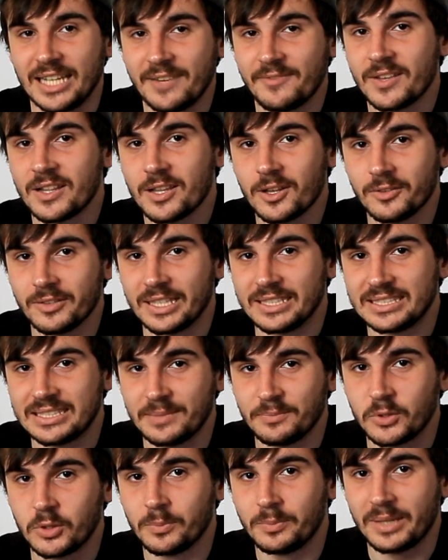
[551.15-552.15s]
even though they
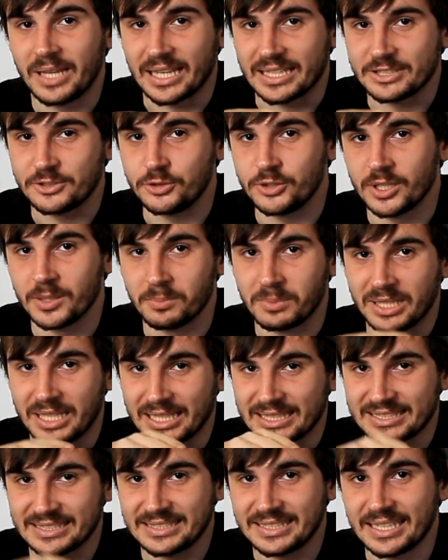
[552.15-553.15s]
seem to be extremely
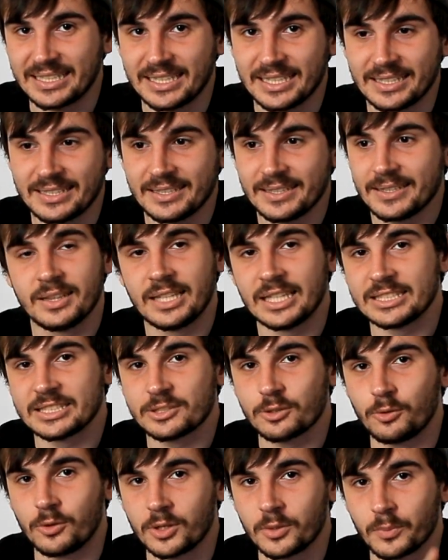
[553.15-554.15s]
ascendant,
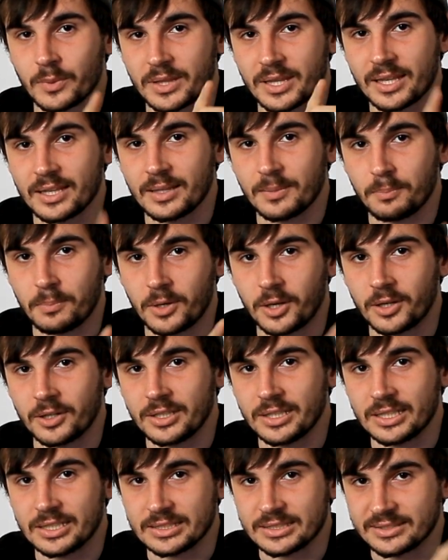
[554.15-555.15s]
discord within the
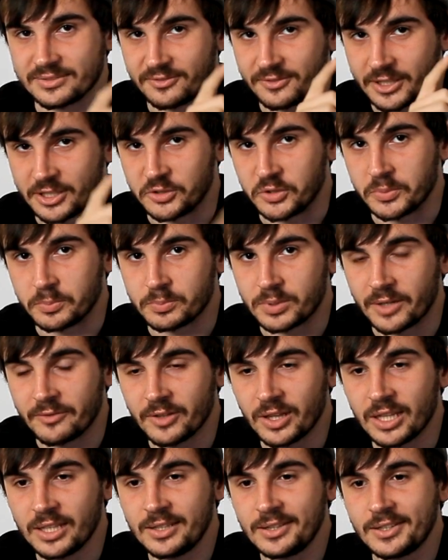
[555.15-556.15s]
party is very
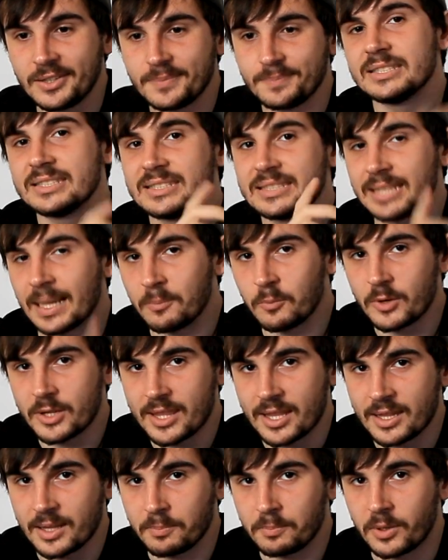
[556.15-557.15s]
prevalent. Some
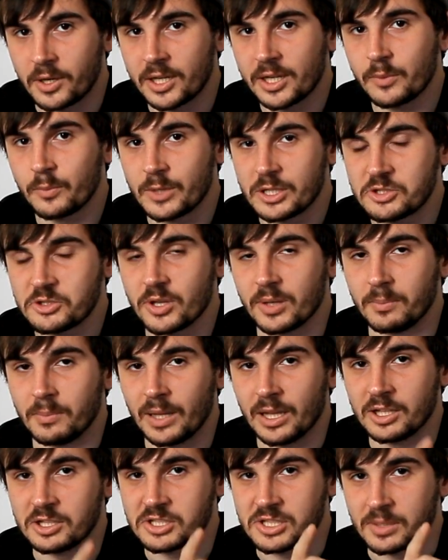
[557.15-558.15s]
within the party wish to
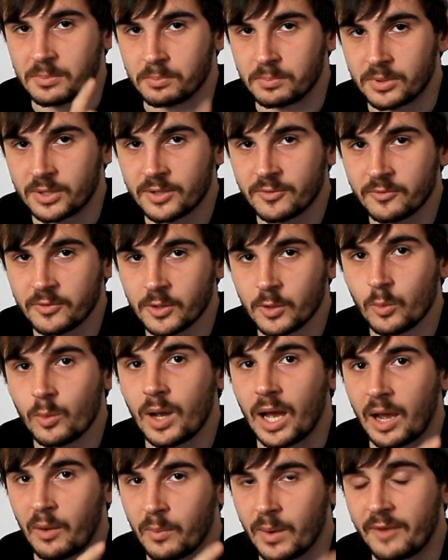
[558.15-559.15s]
abolish the bird flu,
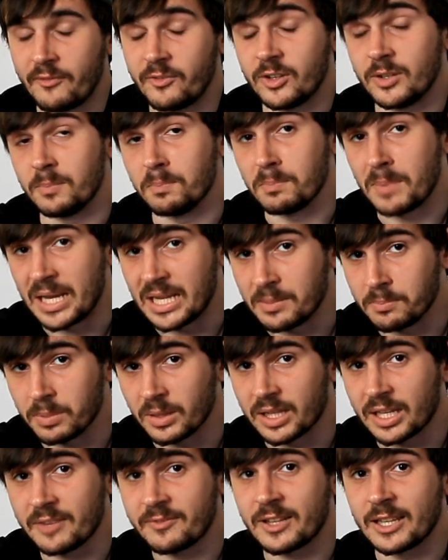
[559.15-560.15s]
however many
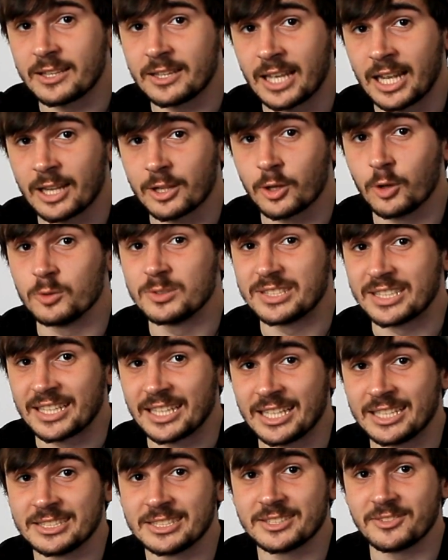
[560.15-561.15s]
believe that that goes
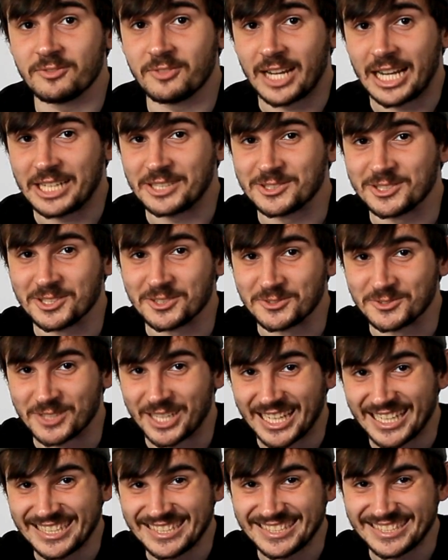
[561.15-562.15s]
against viral
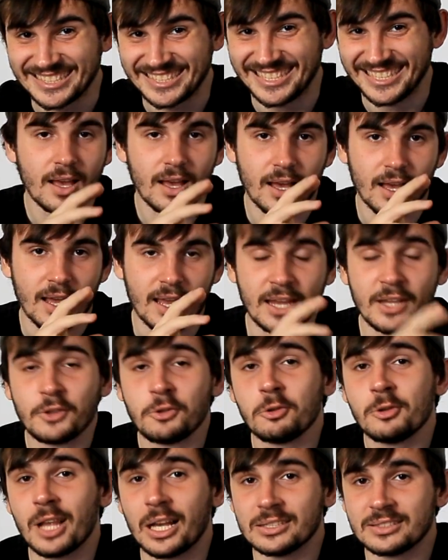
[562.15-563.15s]
rights. Uh, in
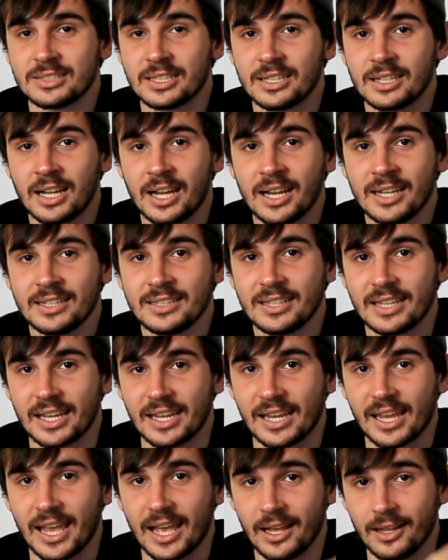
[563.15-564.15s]
two thousand nine
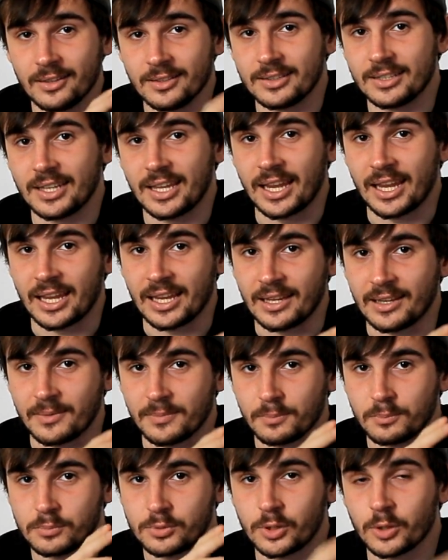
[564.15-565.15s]
they held a
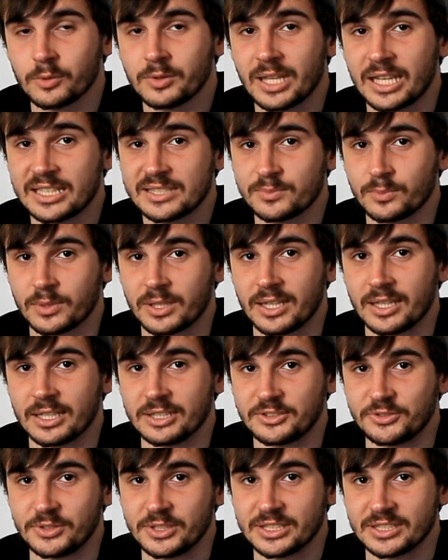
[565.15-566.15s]
protest within
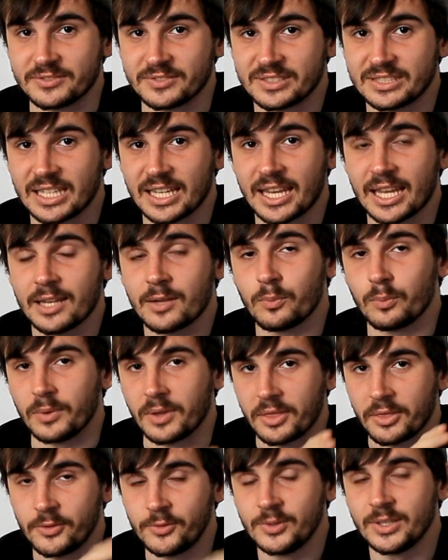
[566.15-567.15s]
the streets of Szeged
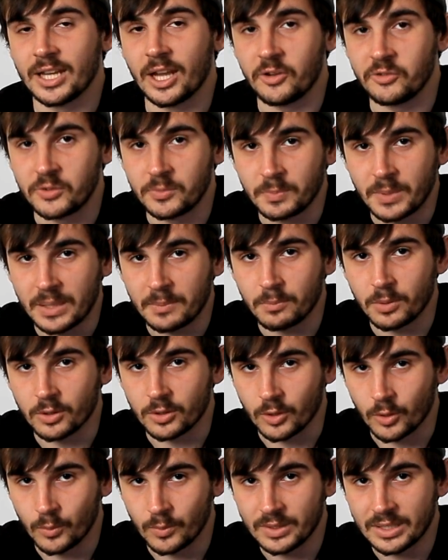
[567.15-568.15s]
with three hundred people
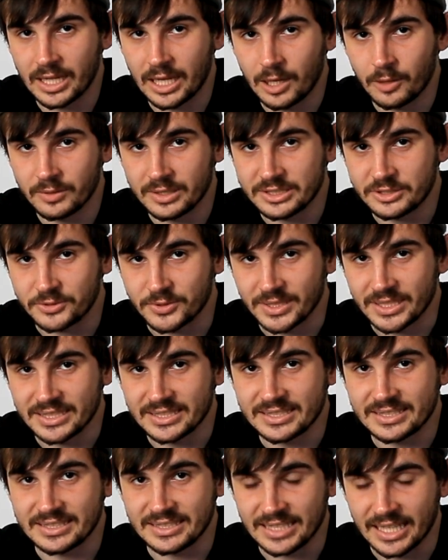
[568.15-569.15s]
going down the
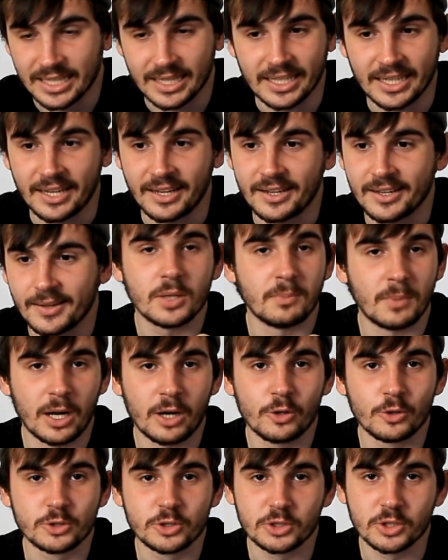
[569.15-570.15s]
streets yelling,
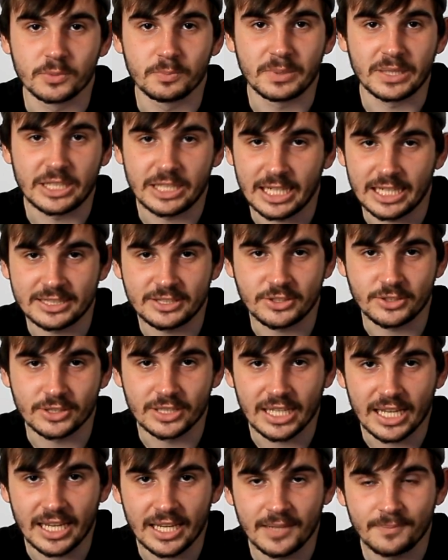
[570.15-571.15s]
"Tomorrow should be
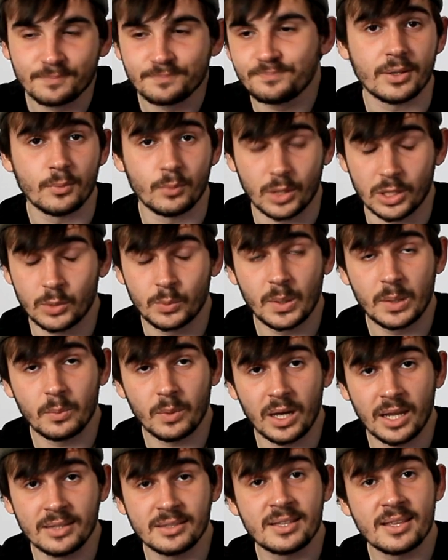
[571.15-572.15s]
yesterday. What do we
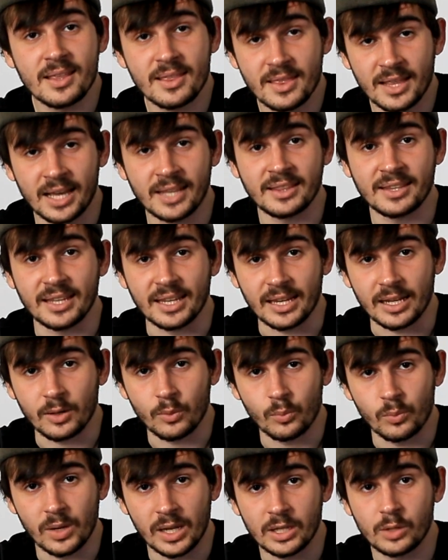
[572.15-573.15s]
want? Nothing.
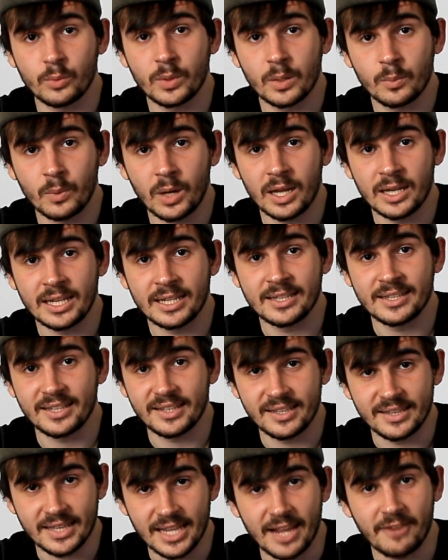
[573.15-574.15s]
When do we want it?
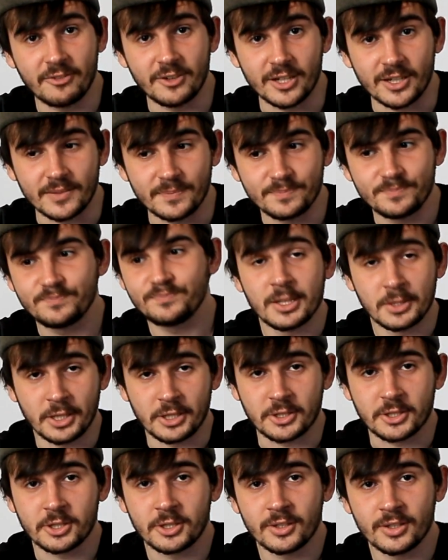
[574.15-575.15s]
Never."
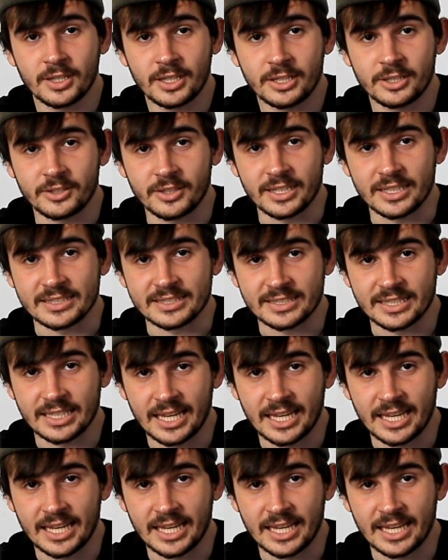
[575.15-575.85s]
Their current leader is